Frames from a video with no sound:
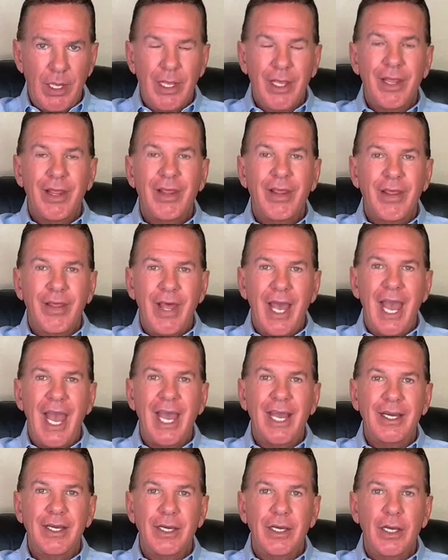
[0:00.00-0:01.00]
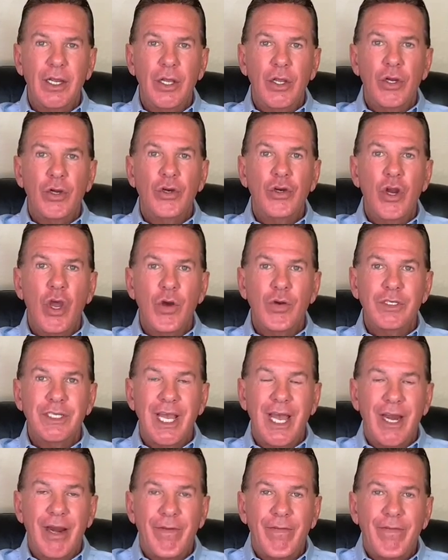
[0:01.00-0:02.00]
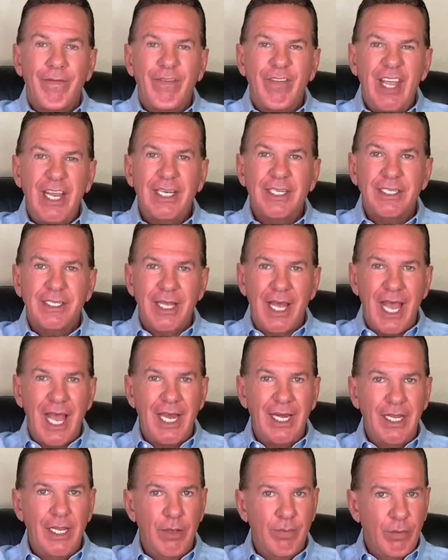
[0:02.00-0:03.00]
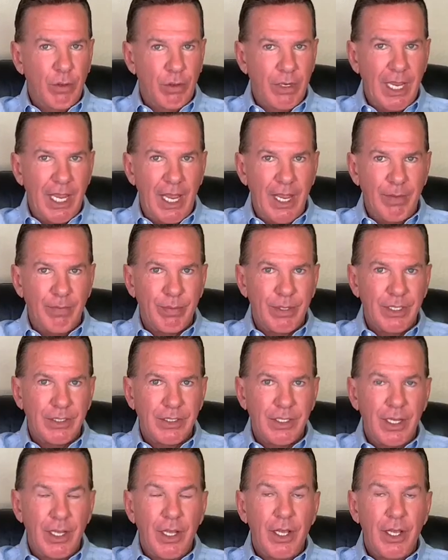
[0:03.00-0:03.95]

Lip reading: that knows how to fix that hippocampus